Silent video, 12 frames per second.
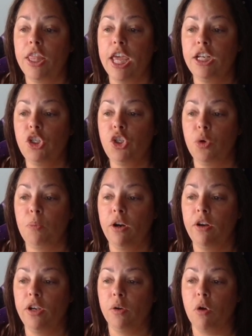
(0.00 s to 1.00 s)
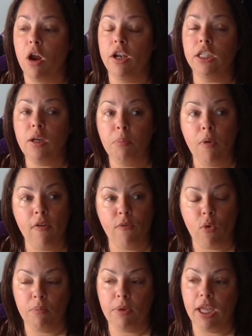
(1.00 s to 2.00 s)
Then Jupiter and Uranus are both
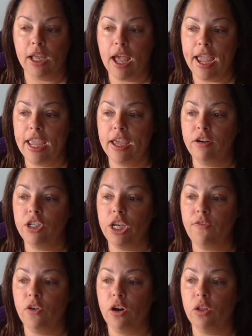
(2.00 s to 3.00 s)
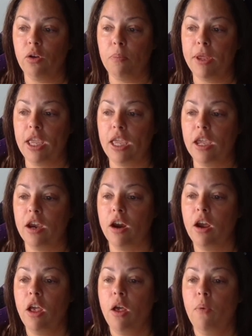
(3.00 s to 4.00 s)
forming a kite energy for a little bit
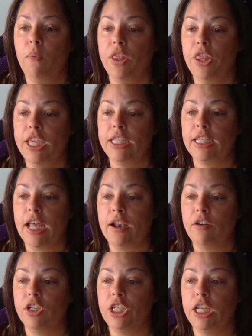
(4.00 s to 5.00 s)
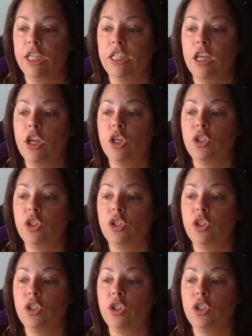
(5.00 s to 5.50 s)
here with these energies.